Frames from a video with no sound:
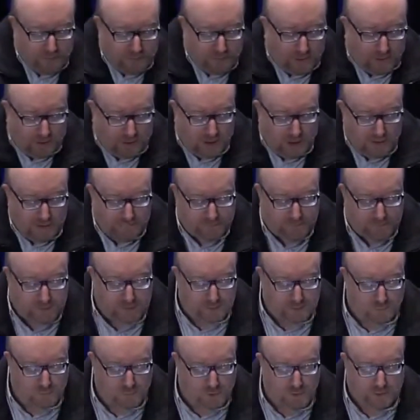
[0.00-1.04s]
the life that
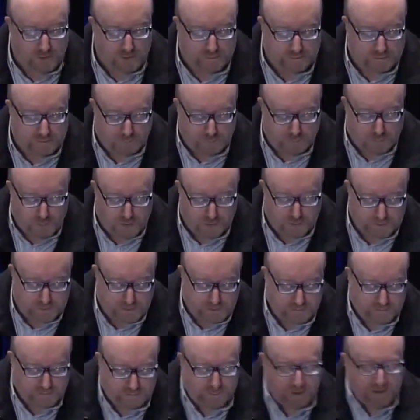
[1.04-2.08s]
word
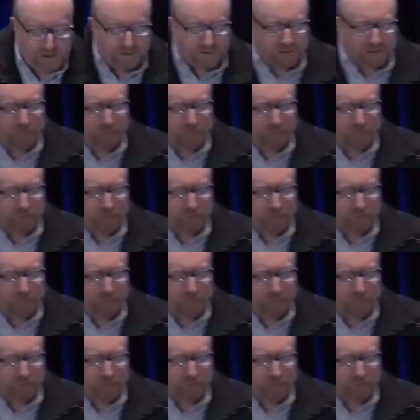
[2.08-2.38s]
gives me and the